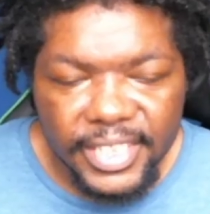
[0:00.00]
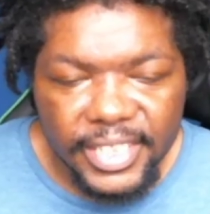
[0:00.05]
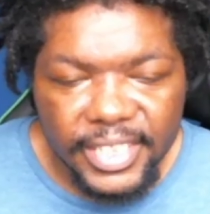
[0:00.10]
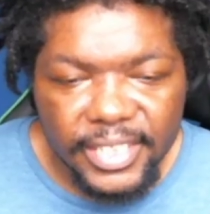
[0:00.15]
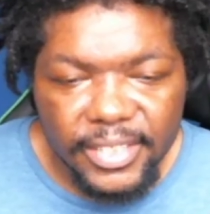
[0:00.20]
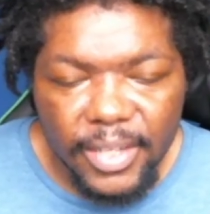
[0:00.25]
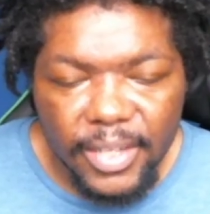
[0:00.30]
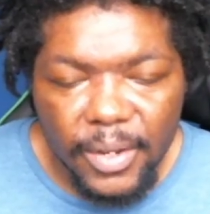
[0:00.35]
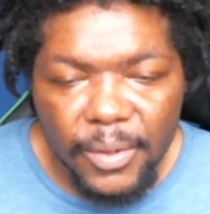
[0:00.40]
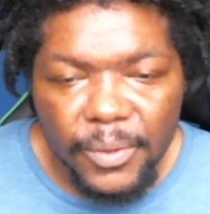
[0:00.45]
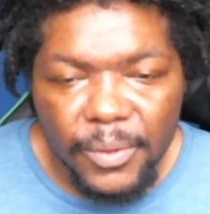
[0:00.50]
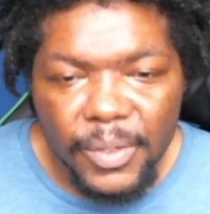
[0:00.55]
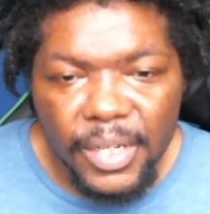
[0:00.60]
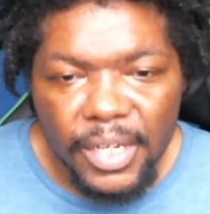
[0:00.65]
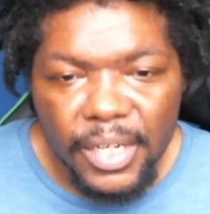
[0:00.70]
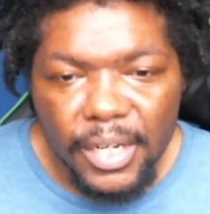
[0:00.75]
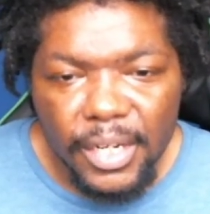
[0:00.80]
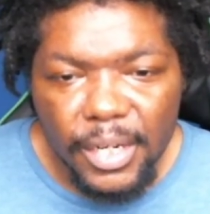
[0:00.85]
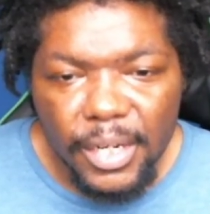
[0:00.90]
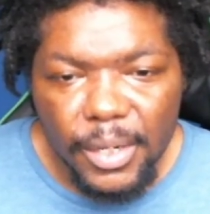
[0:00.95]
So
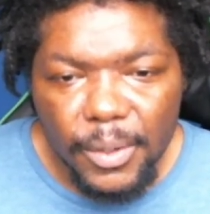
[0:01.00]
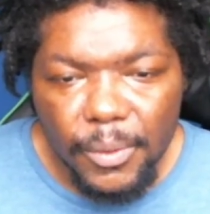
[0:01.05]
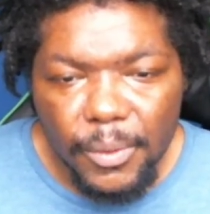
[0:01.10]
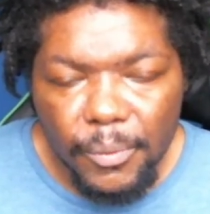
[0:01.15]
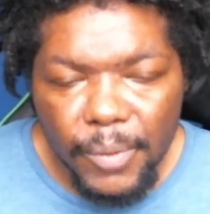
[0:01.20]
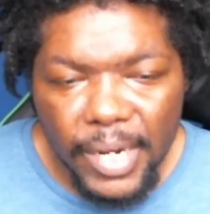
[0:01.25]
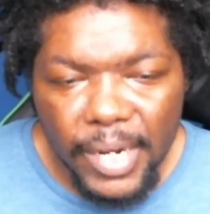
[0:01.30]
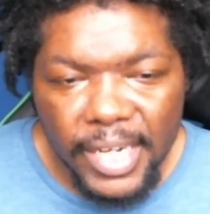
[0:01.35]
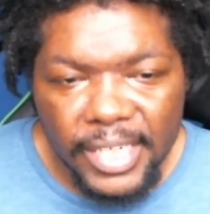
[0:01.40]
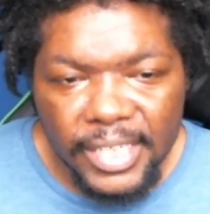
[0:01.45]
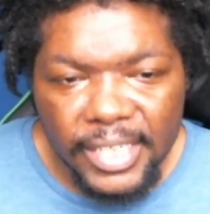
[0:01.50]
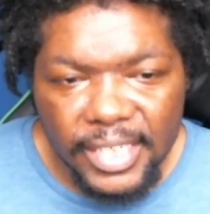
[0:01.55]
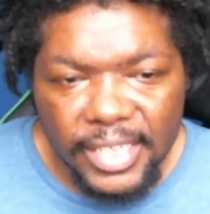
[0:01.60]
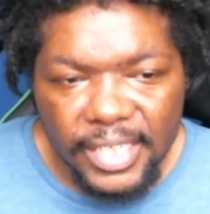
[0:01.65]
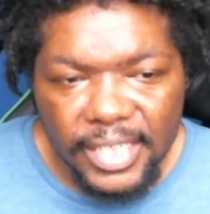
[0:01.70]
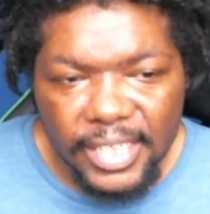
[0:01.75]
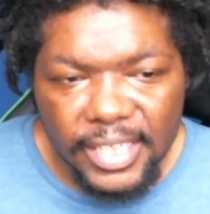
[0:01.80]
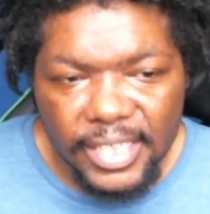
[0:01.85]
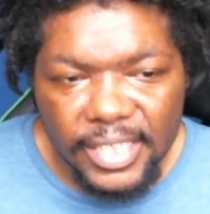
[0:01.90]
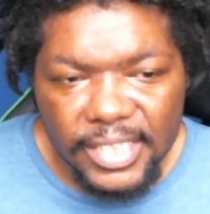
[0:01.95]
when
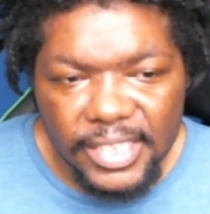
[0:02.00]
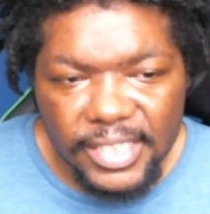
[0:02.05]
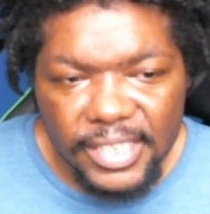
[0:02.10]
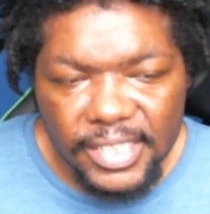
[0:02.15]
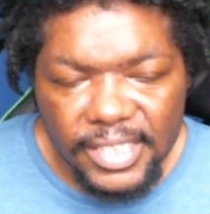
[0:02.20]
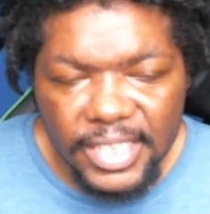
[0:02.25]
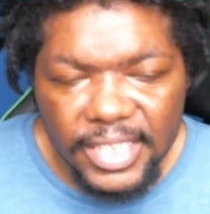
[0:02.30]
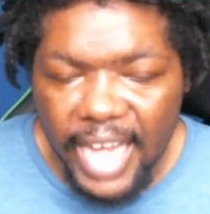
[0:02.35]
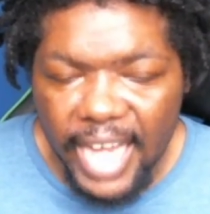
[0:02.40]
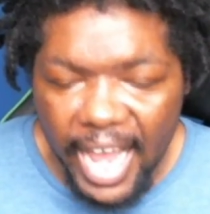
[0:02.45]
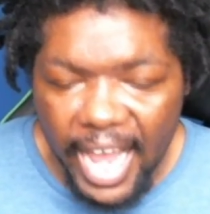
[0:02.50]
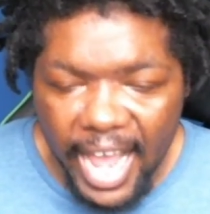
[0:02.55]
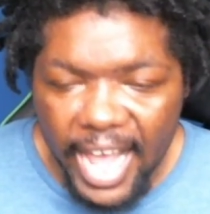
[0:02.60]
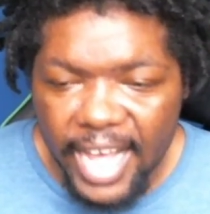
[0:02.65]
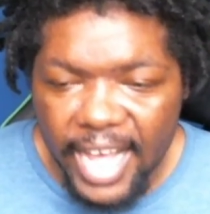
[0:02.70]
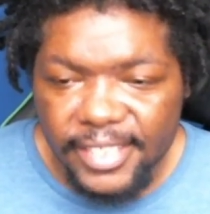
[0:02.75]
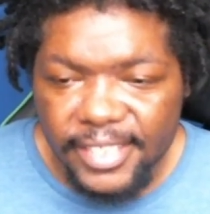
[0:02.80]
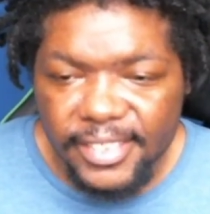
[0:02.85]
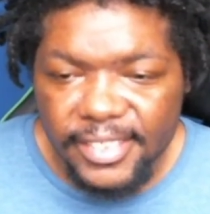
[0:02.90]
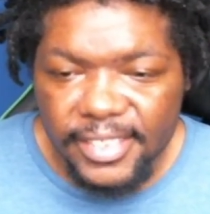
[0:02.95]
she
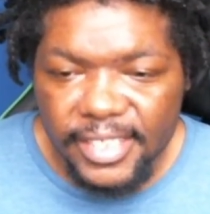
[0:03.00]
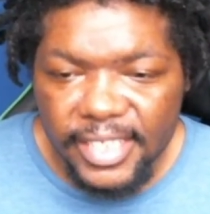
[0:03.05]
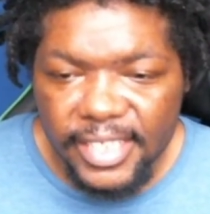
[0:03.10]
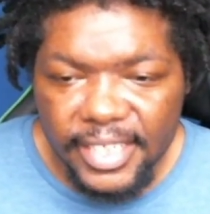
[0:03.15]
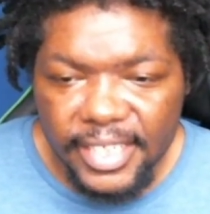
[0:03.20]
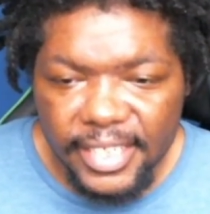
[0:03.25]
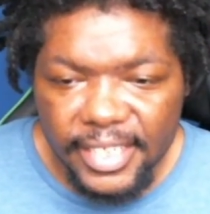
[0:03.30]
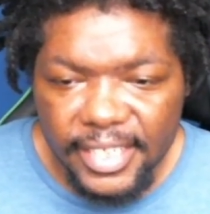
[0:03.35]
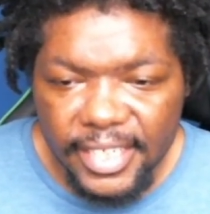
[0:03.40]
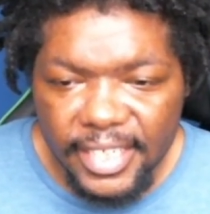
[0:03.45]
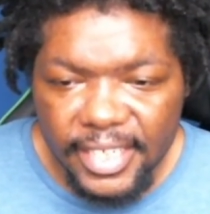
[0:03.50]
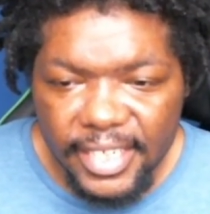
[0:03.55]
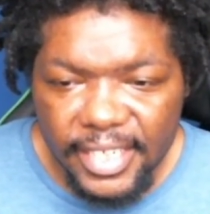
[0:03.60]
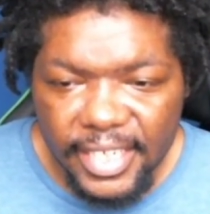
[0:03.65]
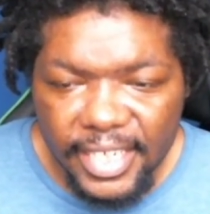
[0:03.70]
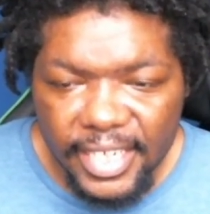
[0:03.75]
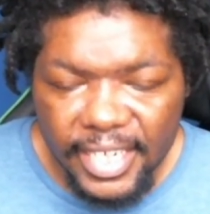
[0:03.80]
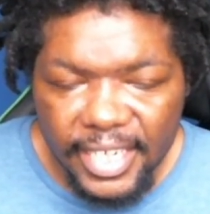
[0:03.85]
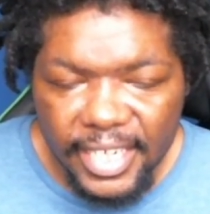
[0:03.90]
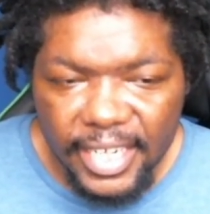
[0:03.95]
asked,
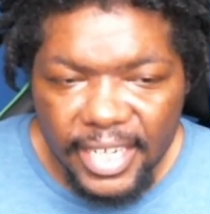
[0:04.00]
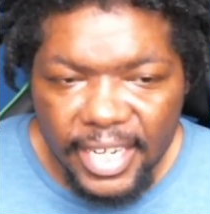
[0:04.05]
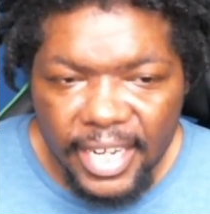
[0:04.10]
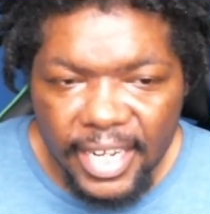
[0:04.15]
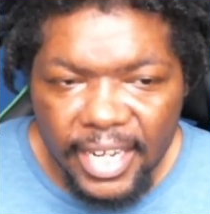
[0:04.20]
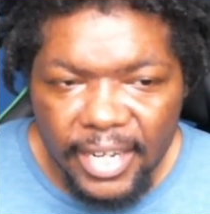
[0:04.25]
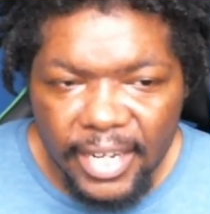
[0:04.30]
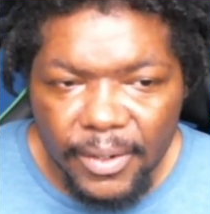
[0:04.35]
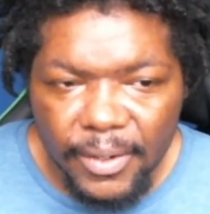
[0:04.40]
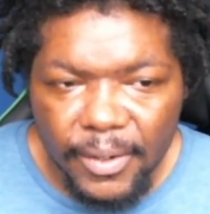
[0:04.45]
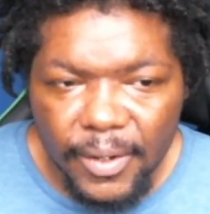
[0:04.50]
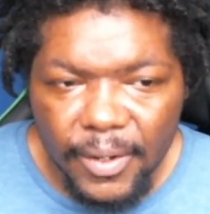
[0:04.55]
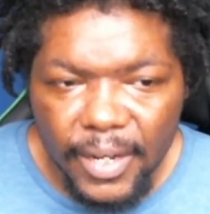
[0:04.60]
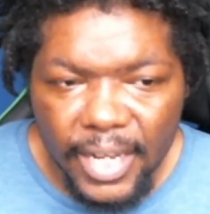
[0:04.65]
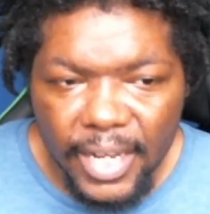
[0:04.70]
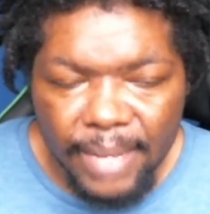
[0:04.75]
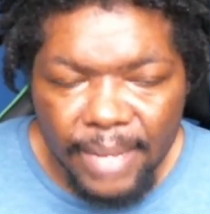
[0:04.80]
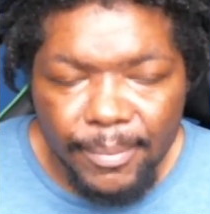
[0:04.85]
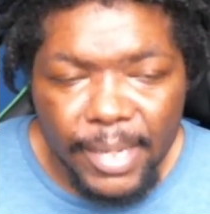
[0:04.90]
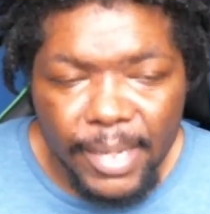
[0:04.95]
am
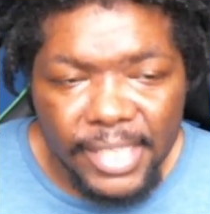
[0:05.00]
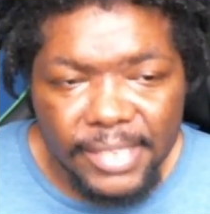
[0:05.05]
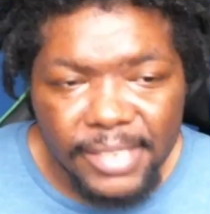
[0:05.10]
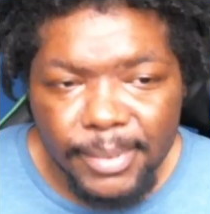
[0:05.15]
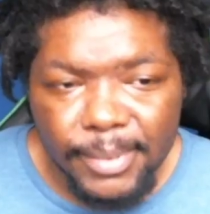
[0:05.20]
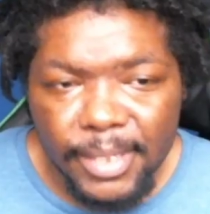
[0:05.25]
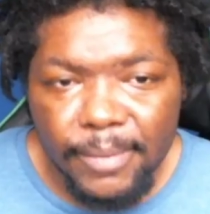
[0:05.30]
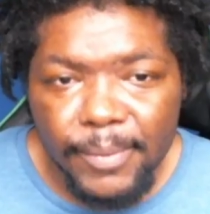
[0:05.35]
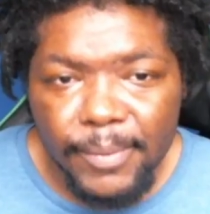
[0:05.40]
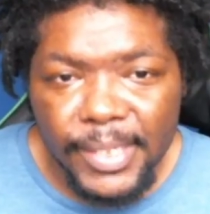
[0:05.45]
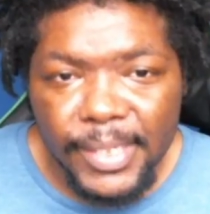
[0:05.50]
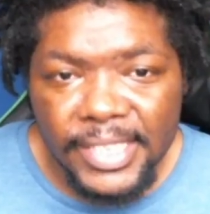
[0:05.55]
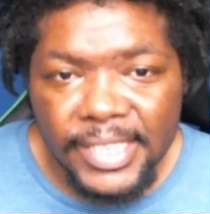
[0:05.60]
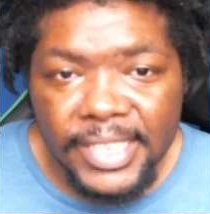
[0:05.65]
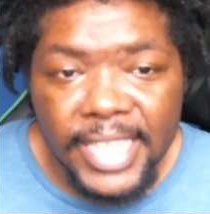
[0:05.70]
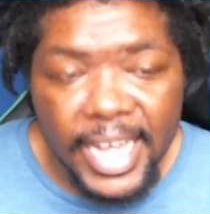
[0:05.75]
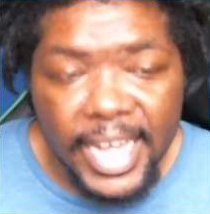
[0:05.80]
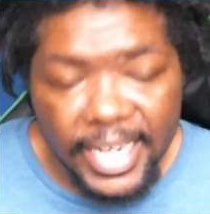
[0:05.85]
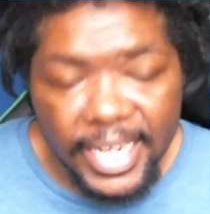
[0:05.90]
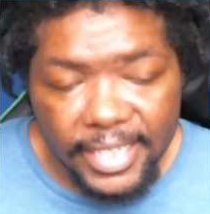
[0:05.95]
I speaking with
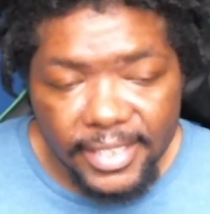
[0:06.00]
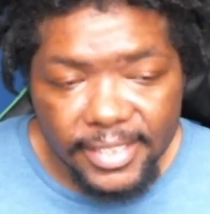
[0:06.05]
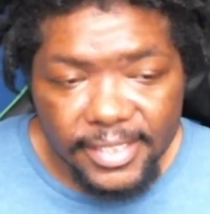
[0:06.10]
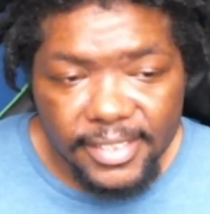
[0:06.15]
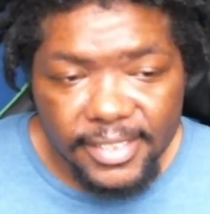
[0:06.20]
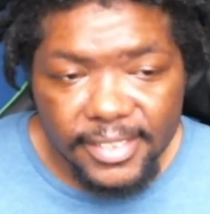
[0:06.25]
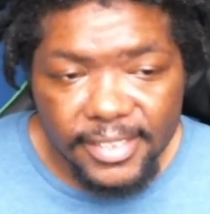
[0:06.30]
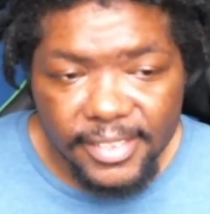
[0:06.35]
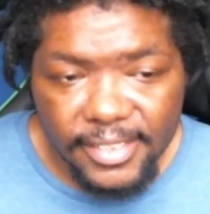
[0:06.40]
Dennis,